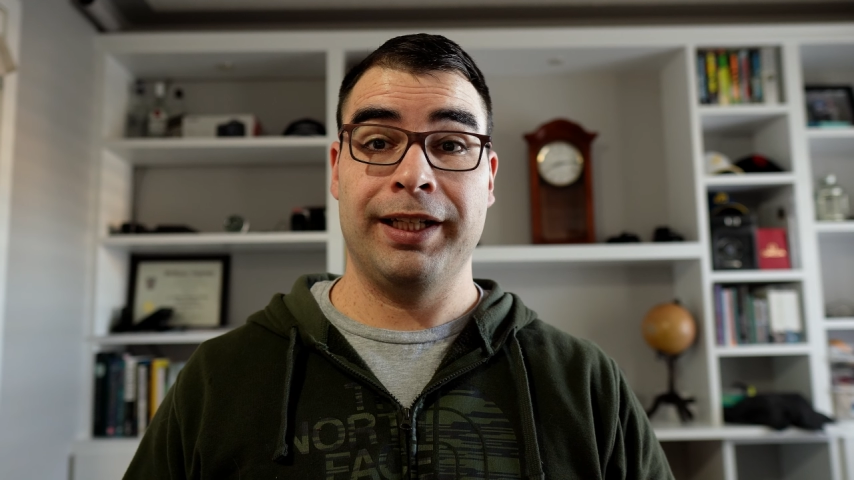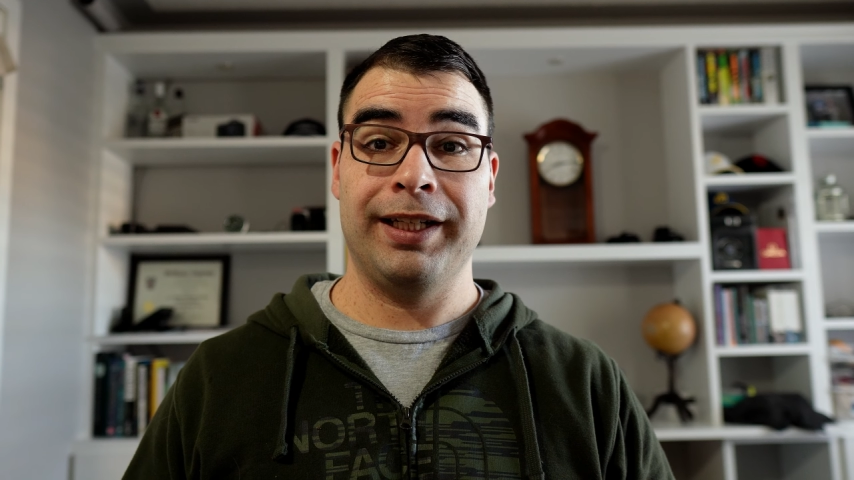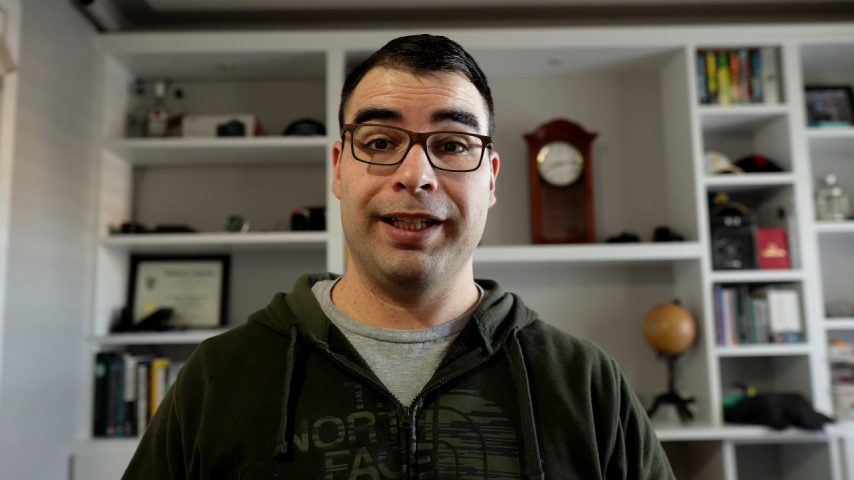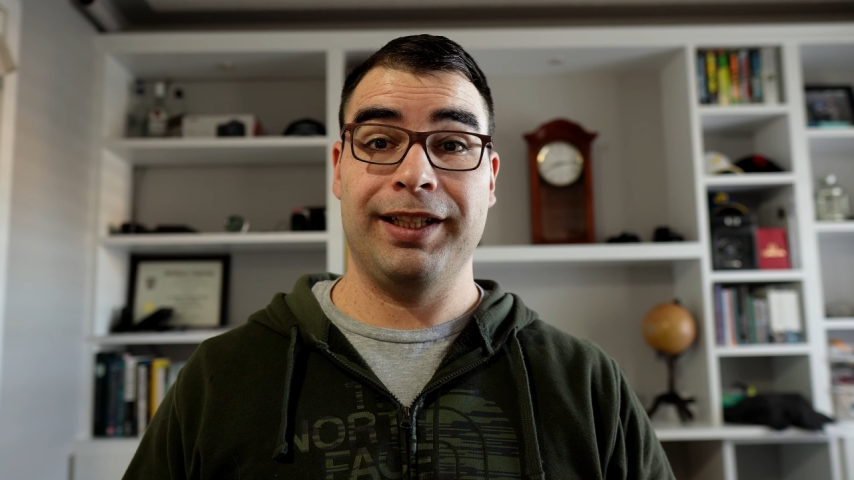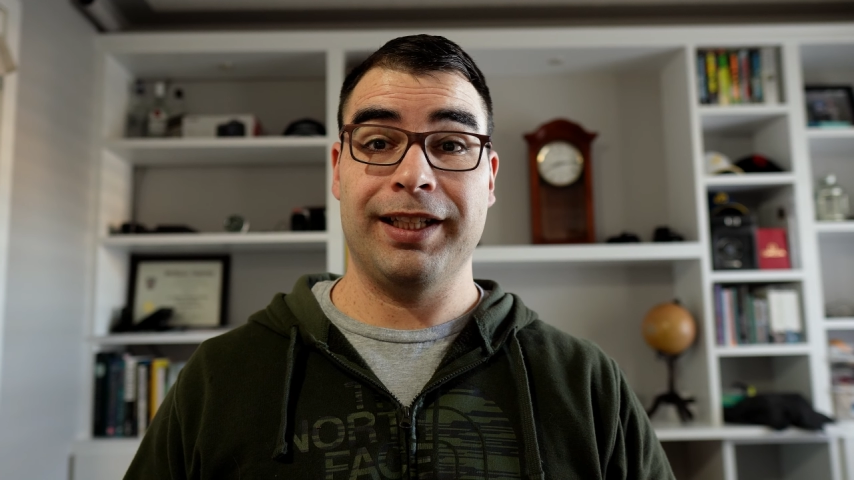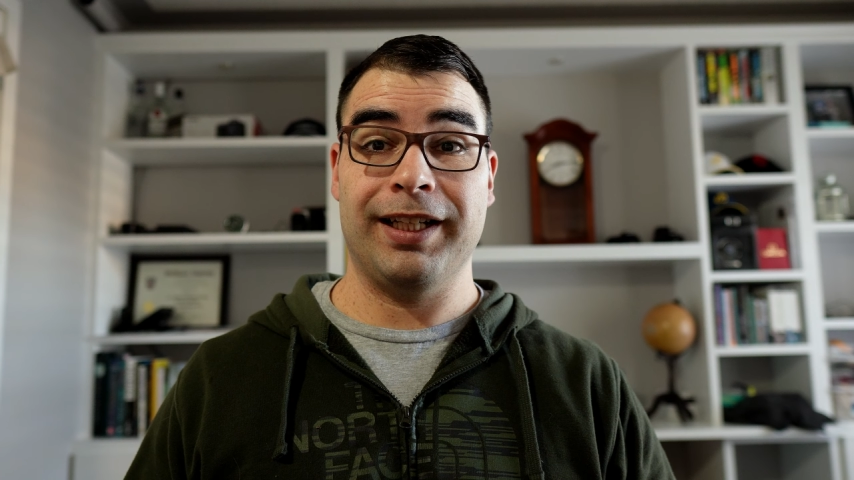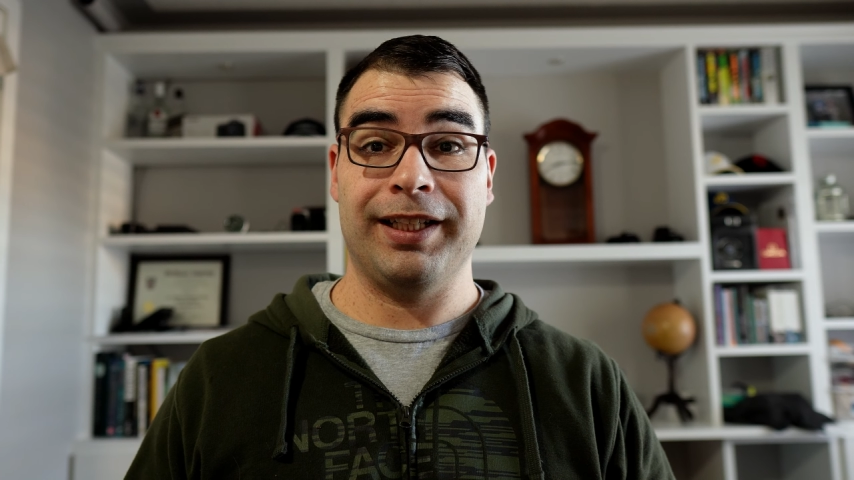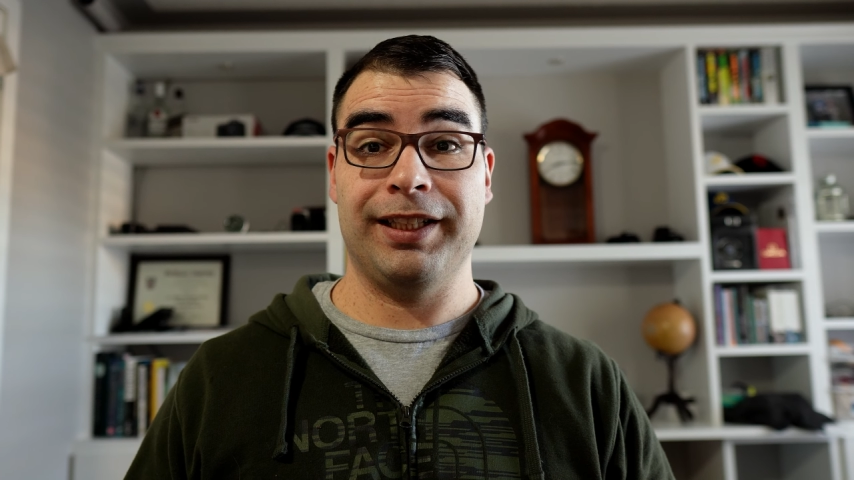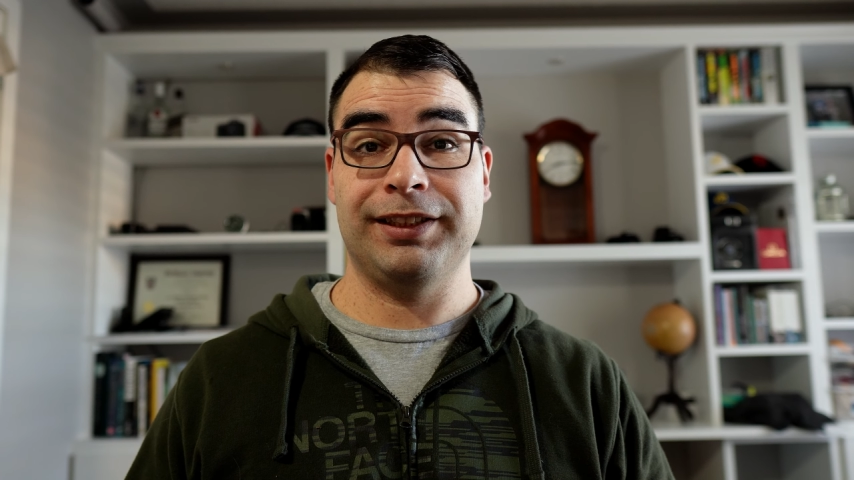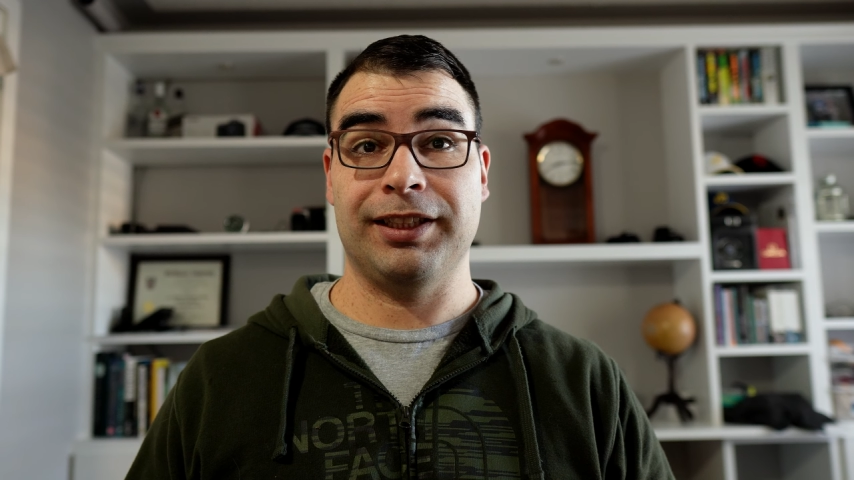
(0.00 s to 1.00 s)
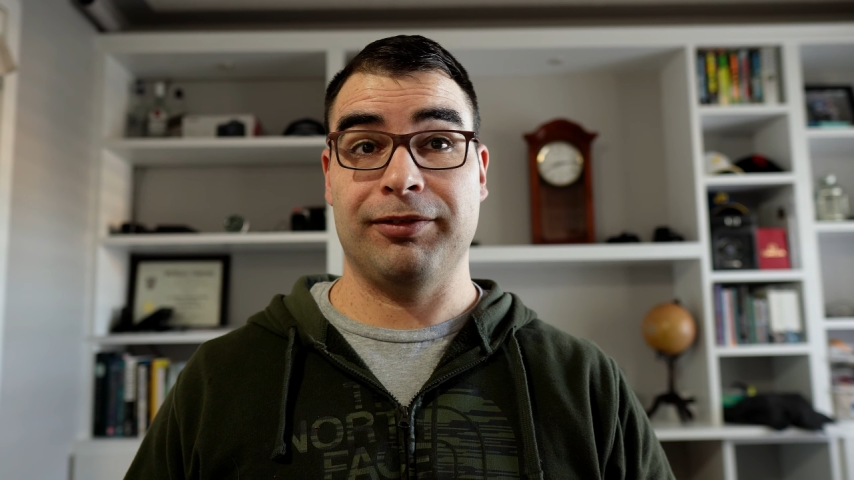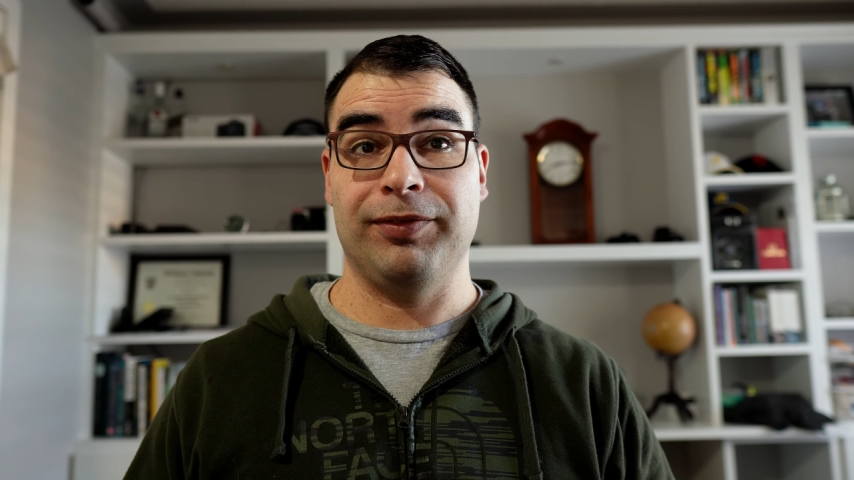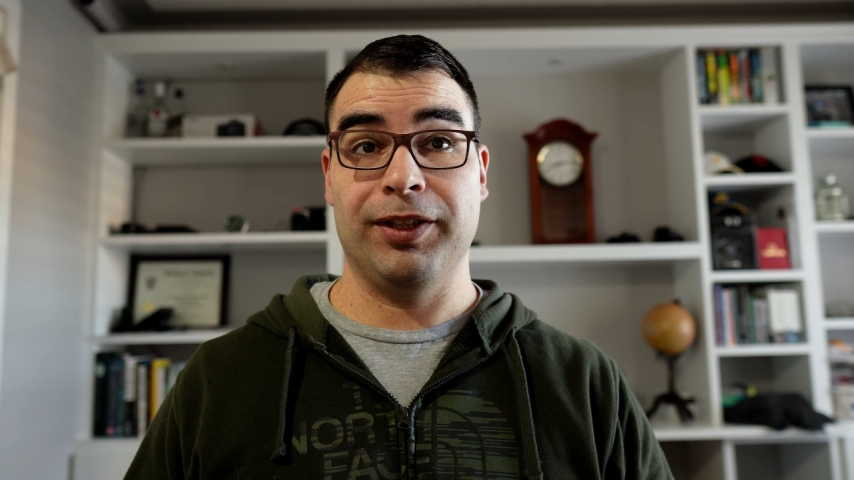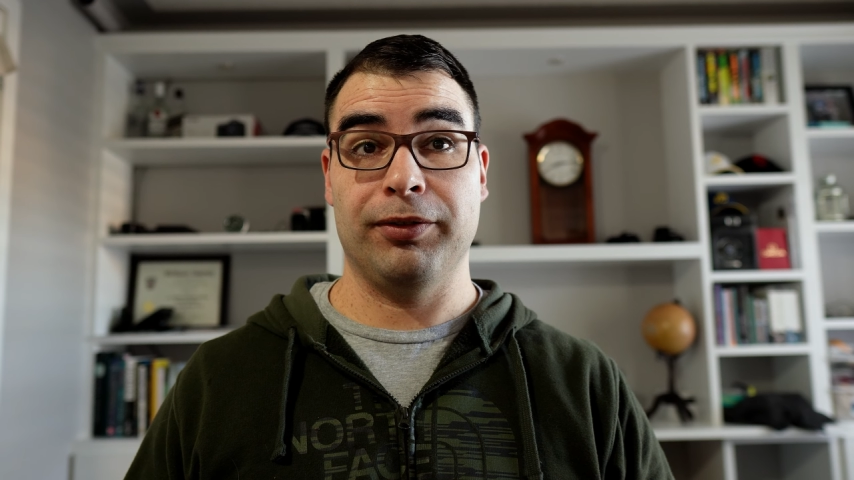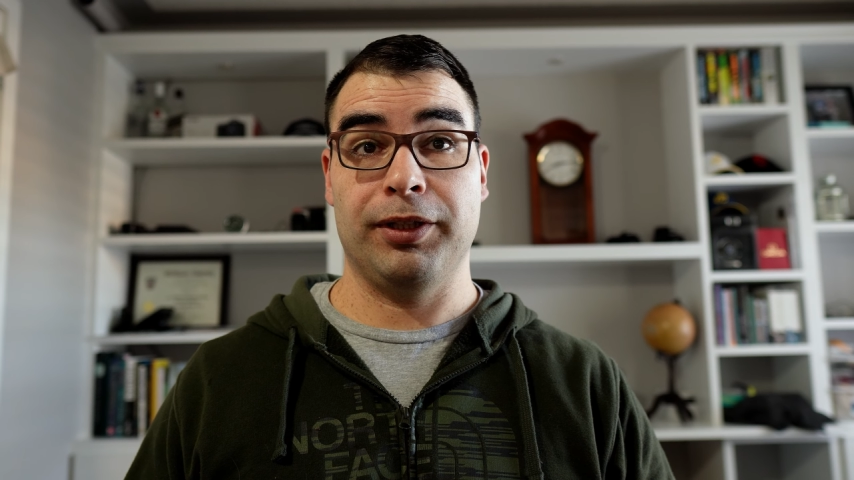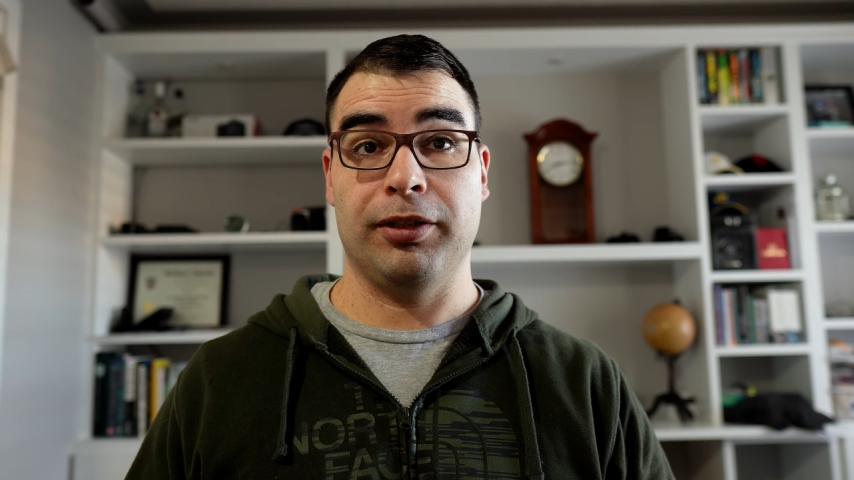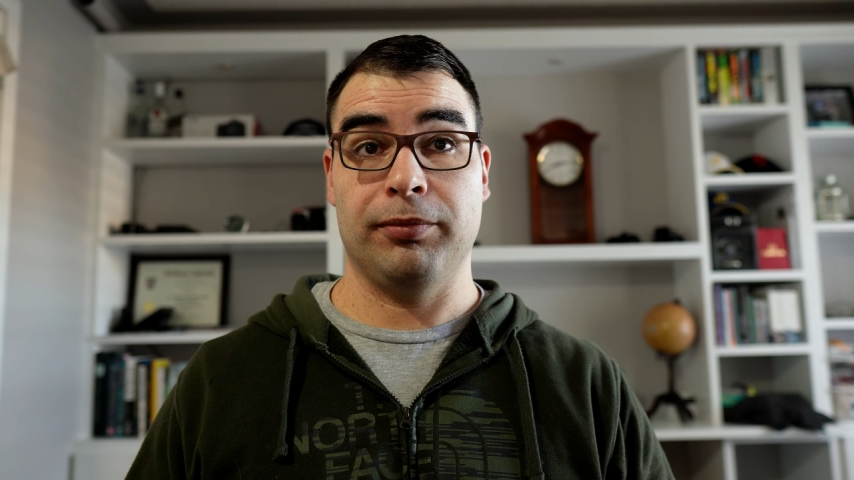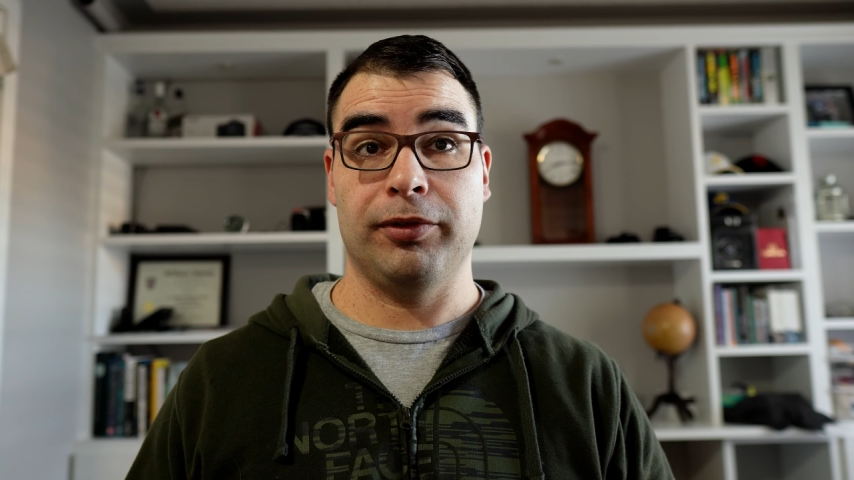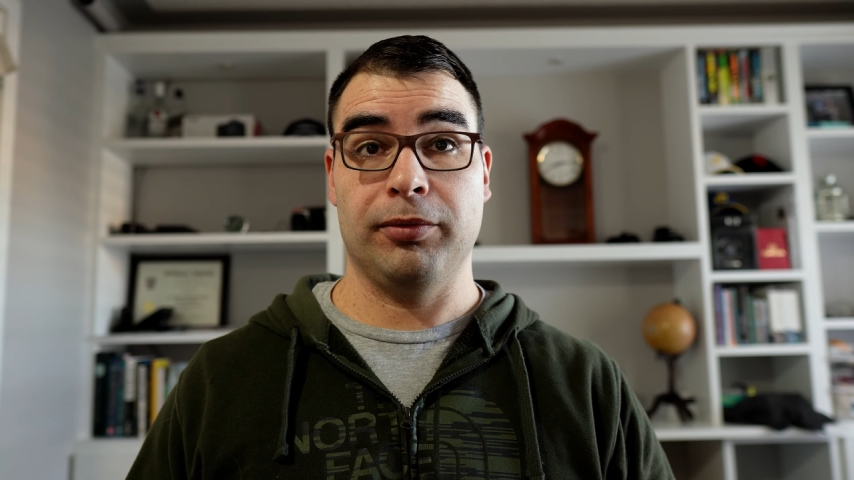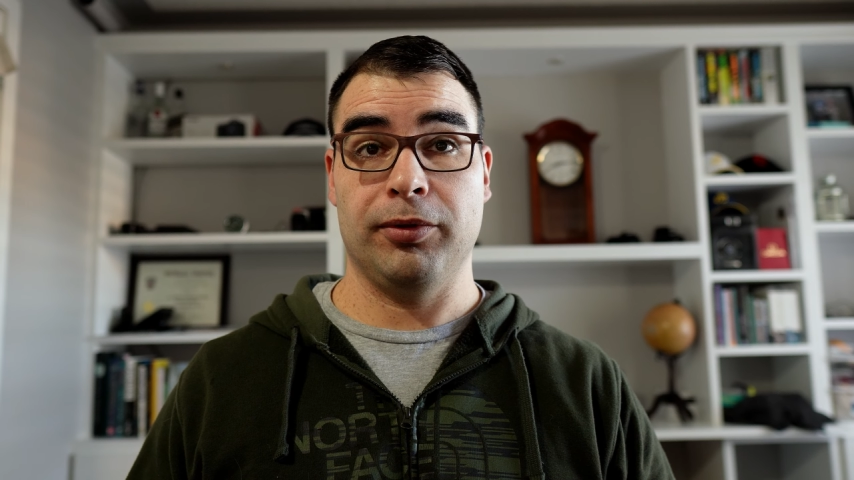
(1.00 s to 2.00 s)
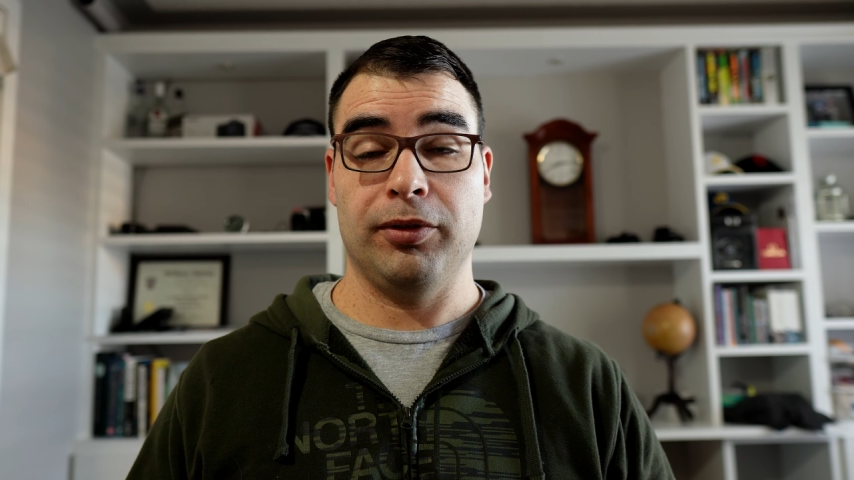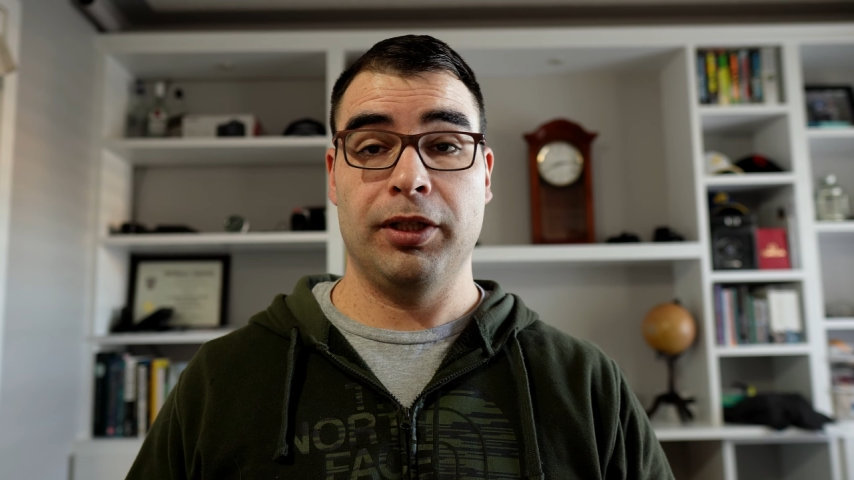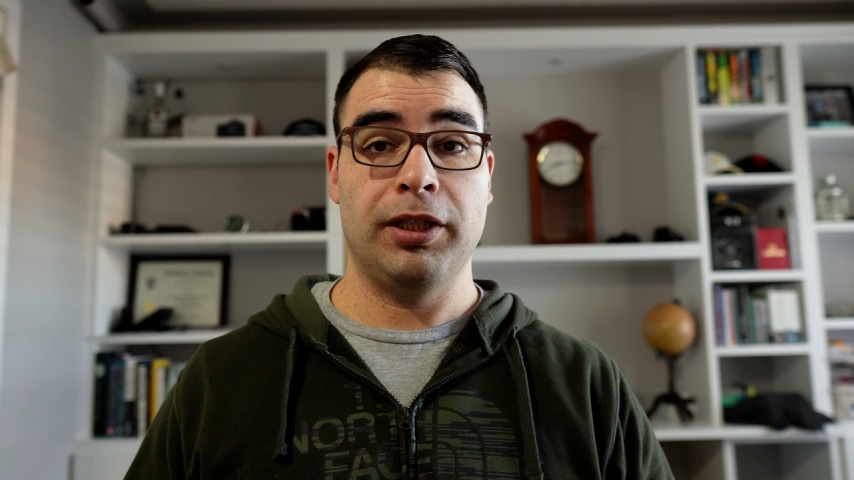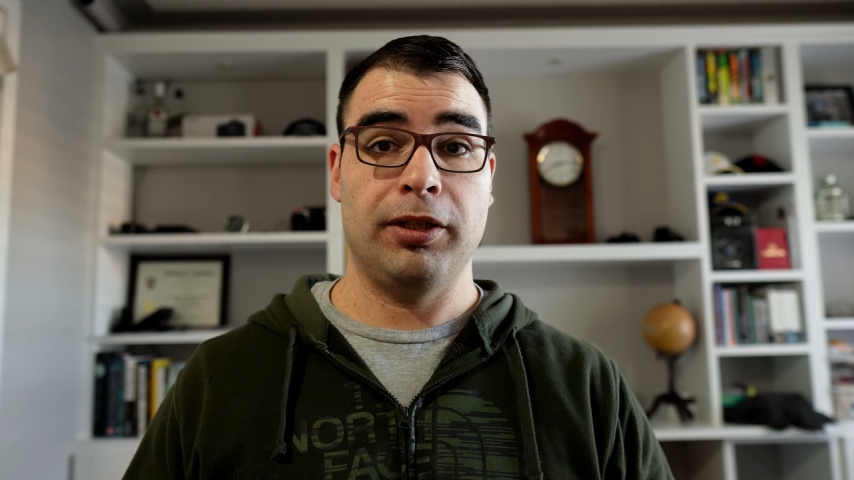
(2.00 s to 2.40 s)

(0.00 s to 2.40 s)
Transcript: in that it's very comfortable